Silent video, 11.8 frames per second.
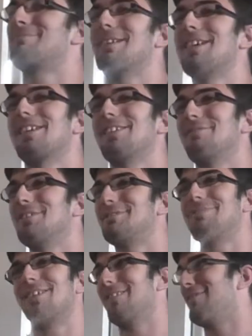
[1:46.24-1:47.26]
man was
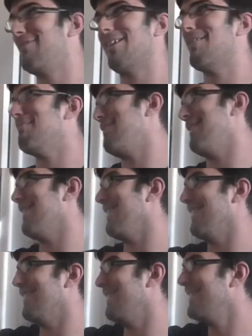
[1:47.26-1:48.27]
part
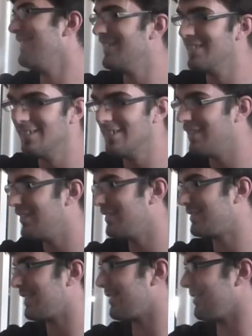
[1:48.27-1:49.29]
vampire.
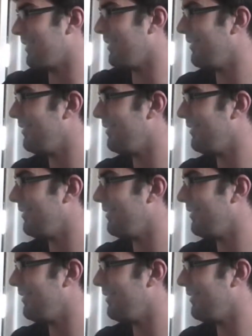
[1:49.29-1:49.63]
Sadly.